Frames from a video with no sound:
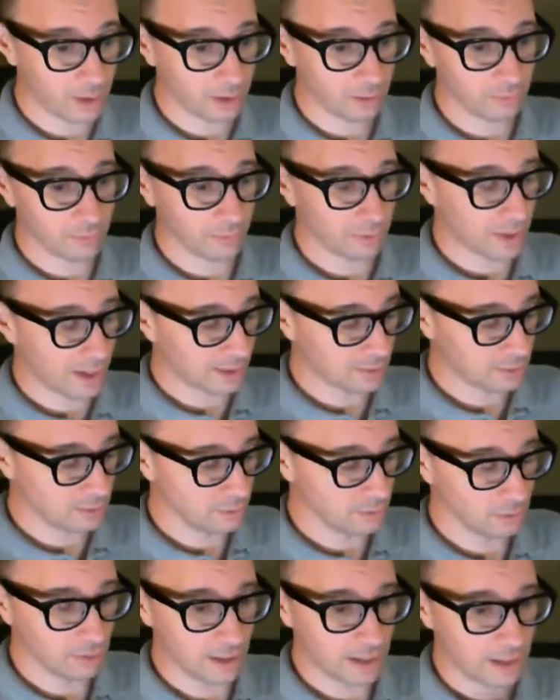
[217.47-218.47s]
for that to do
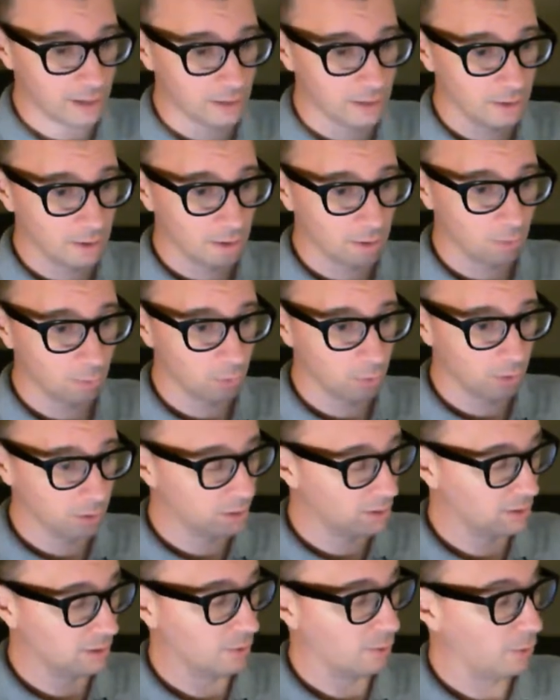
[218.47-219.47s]
that, we're going
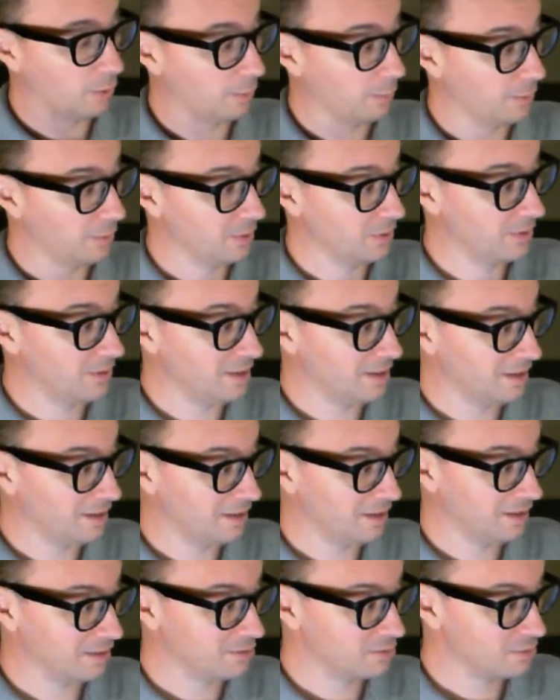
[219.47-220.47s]
to open
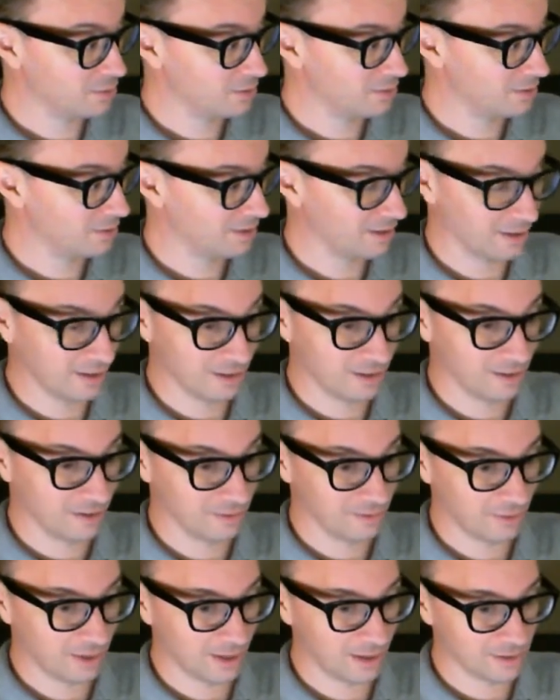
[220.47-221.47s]
this.
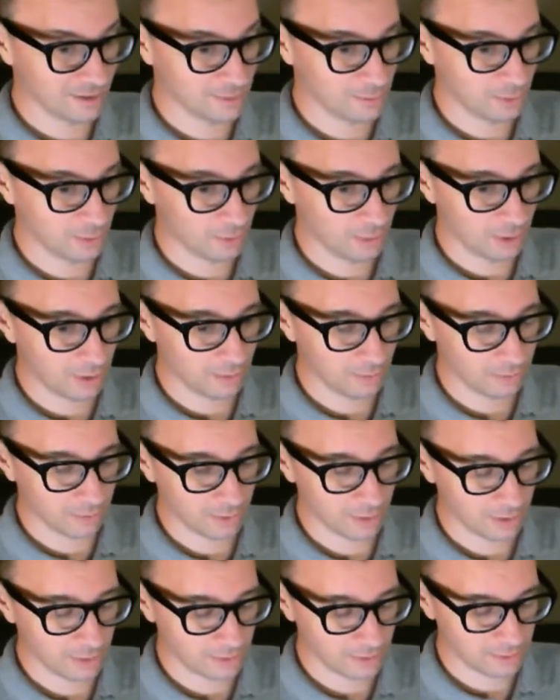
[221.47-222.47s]
Van's been waiting for
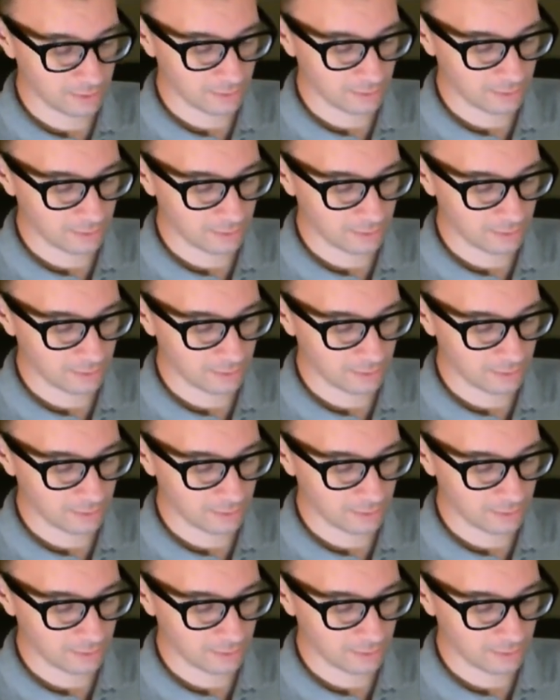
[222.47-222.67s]
this.